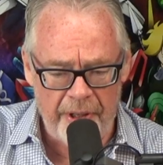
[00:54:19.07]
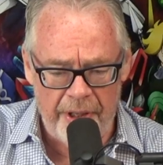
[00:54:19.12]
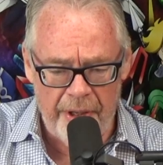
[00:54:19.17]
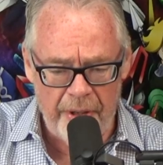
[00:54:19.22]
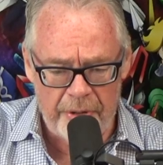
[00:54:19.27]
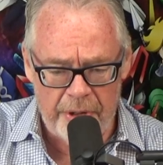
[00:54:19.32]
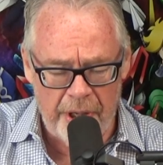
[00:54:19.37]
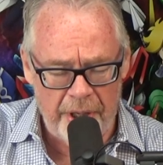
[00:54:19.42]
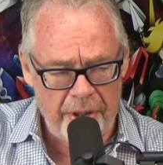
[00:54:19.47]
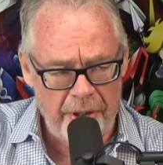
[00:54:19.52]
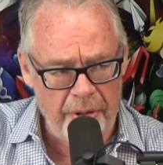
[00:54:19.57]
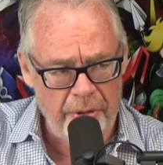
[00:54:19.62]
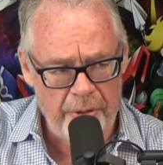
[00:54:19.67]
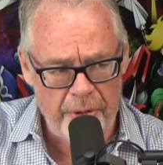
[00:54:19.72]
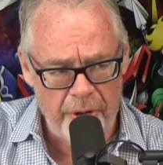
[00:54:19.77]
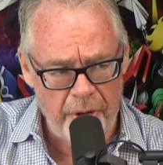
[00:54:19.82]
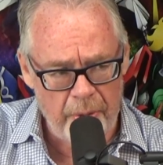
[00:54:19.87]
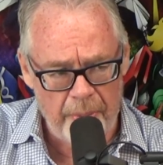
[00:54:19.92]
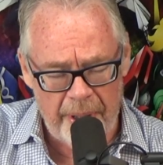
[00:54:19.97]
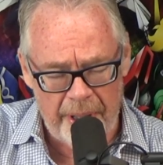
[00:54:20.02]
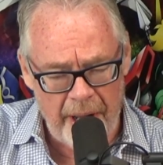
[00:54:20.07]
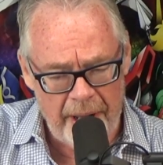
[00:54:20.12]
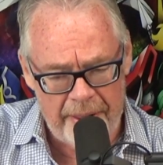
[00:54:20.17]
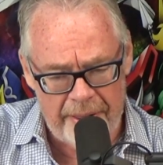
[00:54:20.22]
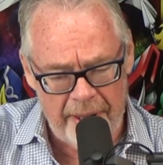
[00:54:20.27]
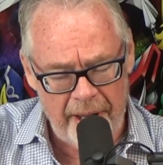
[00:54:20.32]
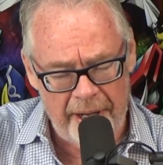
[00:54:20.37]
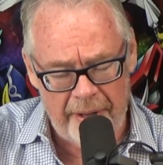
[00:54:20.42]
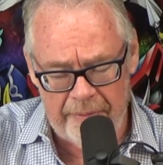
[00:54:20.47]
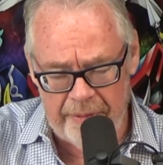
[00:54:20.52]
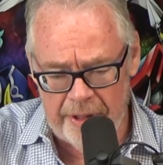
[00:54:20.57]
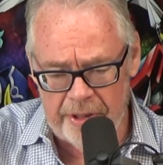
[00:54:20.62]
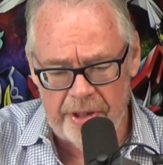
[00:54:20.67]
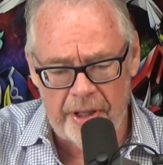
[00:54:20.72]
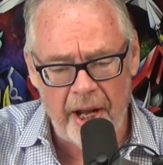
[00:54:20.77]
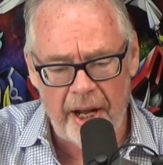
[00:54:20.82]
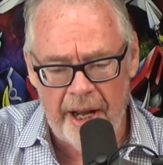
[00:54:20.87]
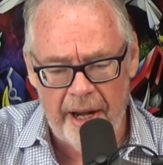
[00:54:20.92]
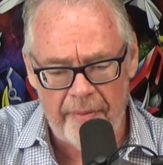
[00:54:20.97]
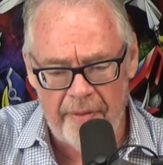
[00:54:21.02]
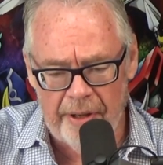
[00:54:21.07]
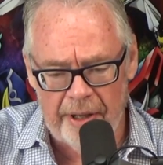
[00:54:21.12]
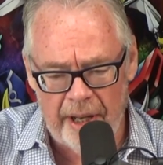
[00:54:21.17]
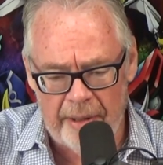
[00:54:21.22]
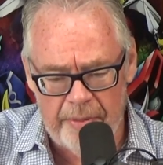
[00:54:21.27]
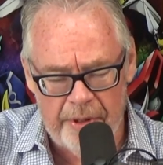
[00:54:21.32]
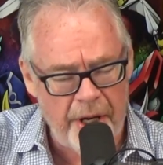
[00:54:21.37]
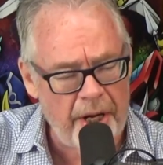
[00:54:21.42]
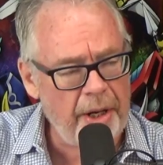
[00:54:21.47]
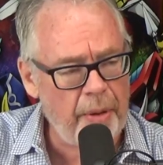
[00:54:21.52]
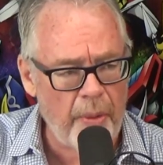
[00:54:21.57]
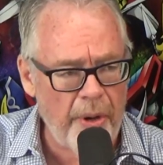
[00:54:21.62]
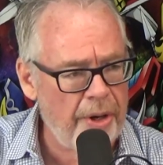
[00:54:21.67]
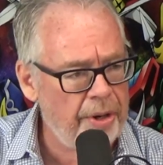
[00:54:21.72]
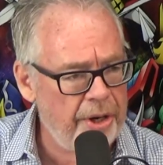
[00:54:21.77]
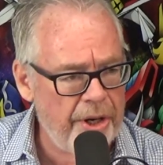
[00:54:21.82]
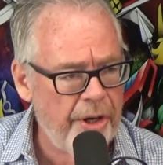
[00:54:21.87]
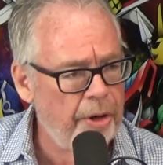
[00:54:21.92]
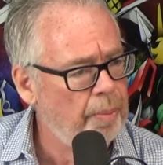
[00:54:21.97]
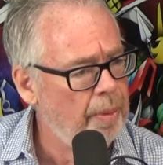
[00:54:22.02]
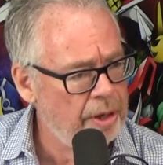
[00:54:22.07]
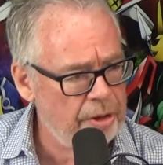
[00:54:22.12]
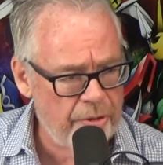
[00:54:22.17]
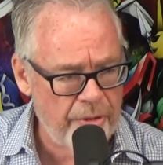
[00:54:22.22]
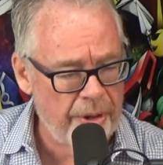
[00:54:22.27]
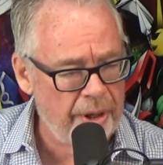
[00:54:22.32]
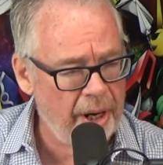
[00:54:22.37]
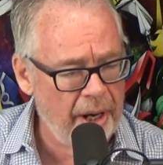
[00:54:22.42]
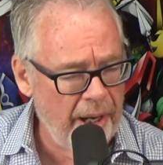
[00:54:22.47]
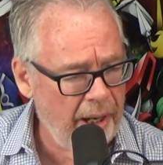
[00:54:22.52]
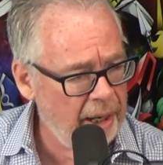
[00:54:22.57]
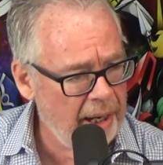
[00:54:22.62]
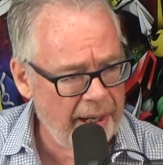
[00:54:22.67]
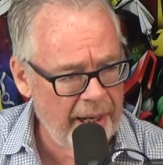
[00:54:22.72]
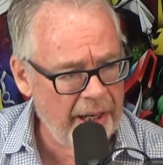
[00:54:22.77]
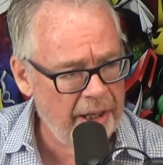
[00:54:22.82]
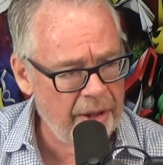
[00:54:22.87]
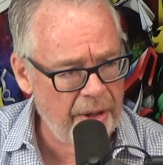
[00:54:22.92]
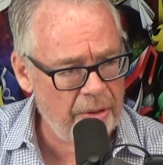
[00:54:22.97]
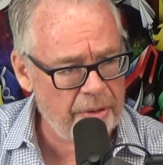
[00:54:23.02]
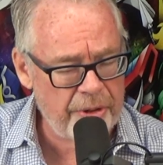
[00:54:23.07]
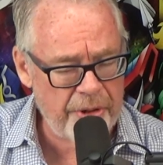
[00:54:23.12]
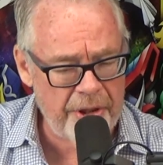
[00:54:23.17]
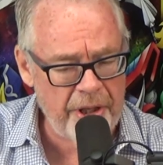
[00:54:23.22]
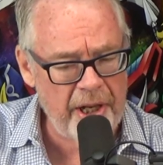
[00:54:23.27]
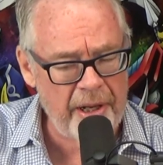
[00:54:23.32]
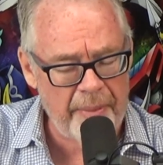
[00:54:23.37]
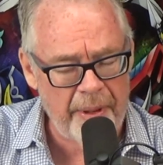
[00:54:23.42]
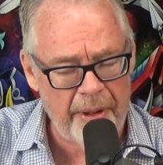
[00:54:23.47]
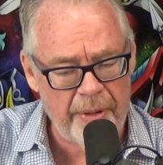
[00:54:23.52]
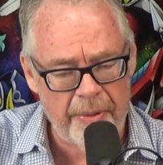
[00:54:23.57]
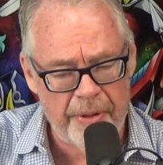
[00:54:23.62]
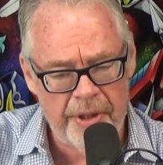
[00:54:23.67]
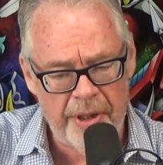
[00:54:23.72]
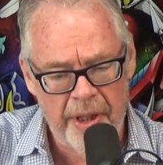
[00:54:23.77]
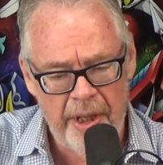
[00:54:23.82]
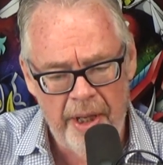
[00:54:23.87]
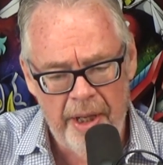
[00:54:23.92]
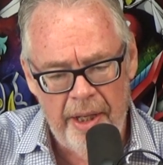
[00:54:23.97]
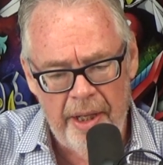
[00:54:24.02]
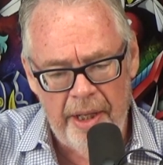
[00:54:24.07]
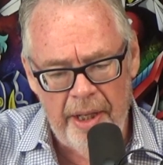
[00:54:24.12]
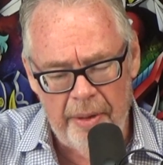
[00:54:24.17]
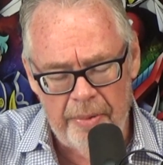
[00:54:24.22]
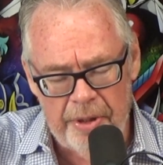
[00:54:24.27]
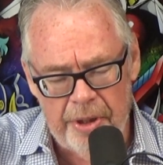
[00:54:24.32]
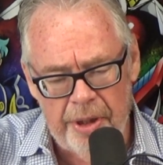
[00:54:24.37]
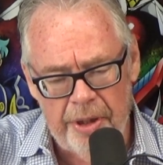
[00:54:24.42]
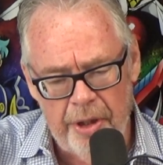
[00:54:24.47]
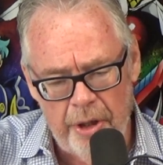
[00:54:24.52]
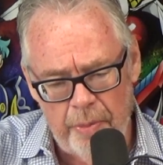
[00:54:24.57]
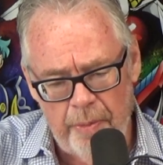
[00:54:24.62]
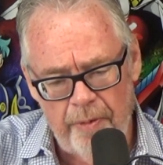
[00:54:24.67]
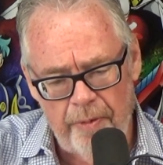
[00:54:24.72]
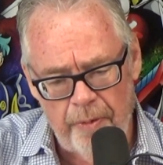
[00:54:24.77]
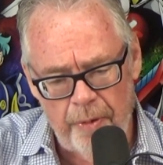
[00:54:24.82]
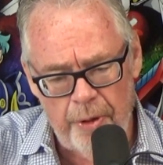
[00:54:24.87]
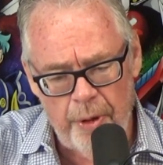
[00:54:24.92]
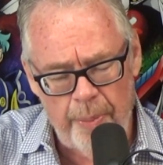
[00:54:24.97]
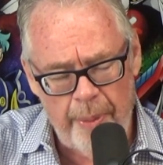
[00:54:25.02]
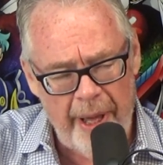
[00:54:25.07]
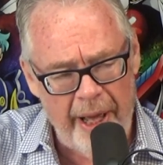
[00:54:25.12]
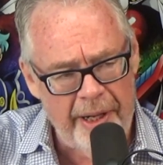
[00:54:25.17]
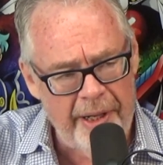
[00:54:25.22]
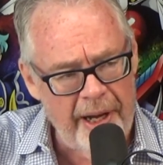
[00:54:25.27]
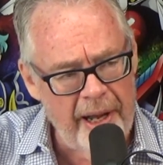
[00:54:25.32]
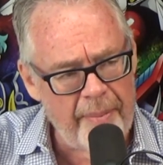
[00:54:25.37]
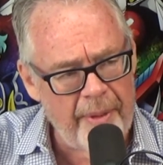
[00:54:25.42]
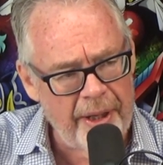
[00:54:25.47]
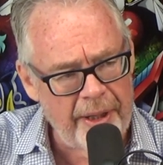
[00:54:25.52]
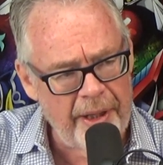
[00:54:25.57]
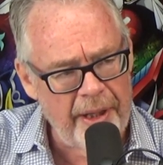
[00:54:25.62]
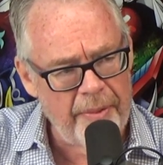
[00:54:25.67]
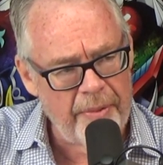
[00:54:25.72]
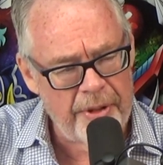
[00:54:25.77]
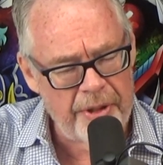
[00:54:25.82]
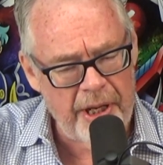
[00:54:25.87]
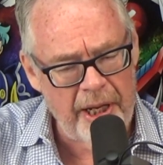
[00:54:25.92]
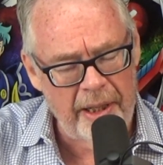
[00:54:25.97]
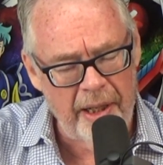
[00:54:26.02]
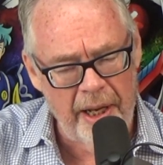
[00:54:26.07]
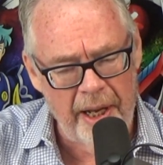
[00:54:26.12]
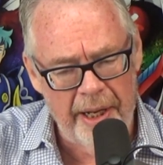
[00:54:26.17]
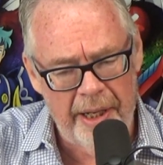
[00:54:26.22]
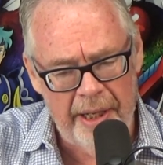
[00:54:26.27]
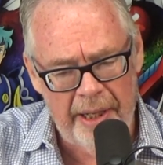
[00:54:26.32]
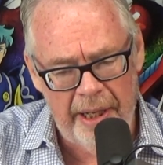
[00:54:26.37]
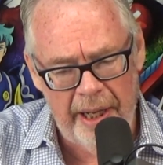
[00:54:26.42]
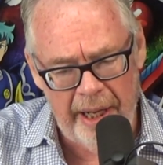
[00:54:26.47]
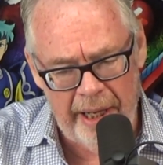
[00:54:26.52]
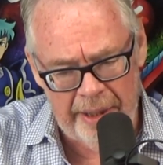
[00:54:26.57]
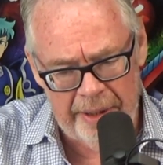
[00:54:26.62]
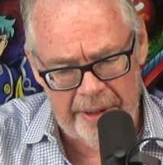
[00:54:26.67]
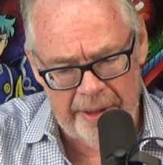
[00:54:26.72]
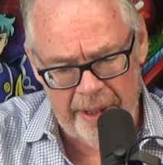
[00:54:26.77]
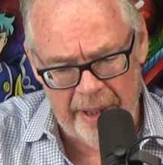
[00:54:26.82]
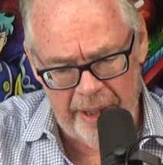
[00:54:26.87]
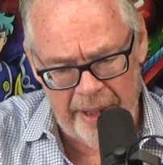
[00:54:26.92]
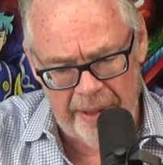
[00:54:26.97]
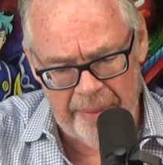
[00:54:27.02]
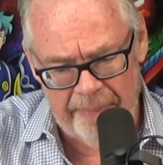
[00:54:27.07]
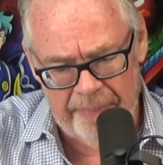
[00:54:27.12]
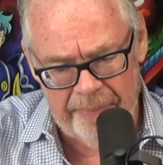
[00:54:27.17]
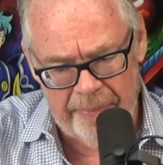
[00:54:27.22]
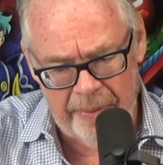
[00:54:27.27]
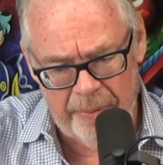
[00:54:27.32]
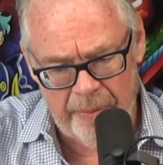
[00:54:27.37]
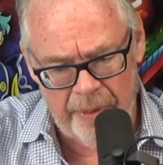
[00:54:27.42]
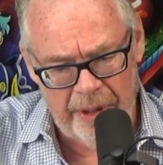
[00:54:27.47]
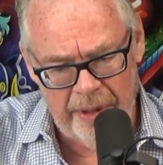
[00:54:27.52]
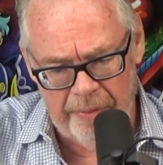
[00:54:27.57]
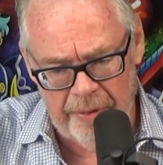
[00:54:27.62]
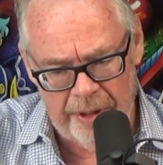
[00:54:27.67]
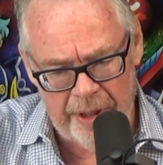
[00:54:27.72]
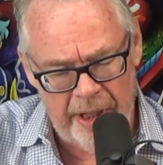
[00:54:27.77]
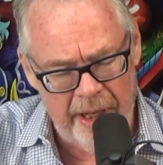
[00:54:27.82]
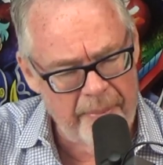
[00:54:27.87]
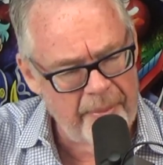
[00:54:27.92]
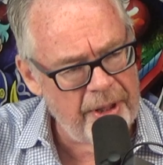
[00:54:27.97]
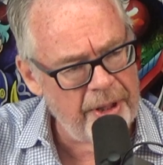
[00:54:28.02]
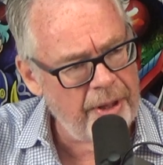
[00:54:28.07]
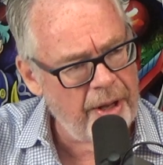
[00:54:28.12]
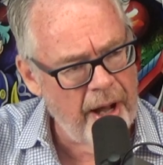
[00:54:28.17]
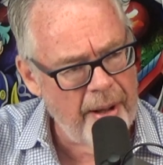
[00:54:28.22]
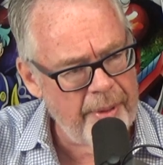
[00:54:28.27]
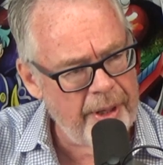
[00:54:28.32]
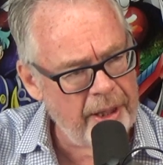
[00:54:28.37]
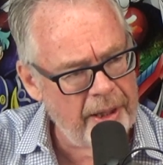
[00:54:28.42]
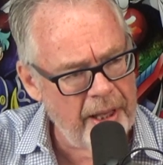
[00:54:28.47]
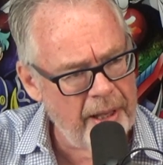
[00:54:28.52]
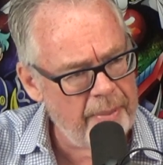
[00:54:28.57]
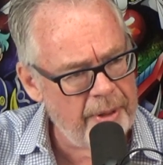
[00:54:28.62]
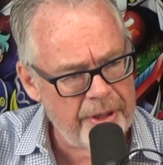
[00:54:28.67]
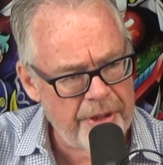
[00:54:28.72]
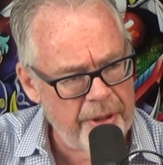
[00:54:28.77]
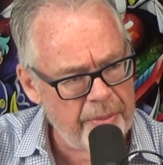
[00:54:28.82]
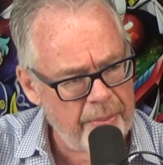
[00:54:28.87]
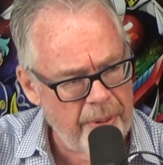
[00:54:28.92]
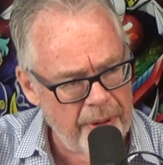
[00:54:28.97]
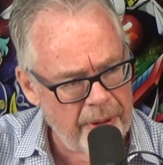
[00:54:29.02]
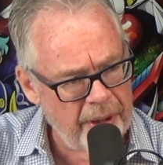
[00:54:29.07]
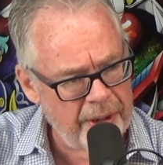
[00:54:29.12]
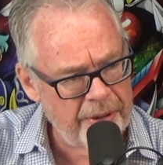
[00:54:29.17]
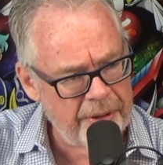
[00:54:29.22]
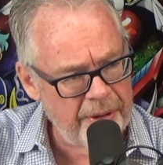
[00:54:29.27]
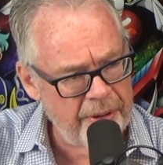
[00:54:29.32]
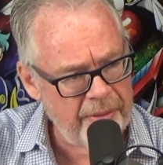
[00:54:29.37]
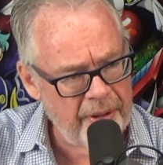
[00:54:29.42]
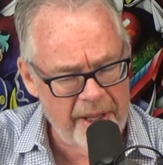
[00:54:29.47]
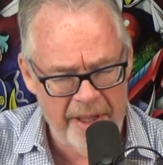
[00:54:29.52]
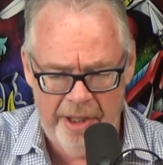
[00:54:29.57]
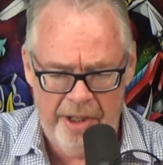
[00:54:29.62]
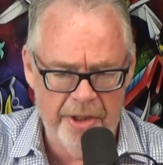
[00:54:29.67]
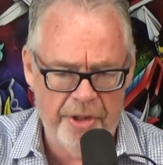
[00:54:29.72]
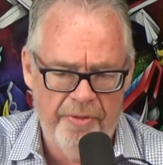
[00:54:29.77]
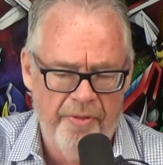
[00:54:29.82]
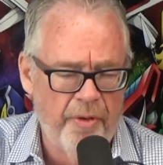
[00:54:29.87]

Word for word: videos on YouTube, and I thought, if this guy ever comes anywhere near Montreal, I got to go see him. And it was the year before the pandemic. He was headlining at whatever the name of the comedy club is in Burlington. I think it's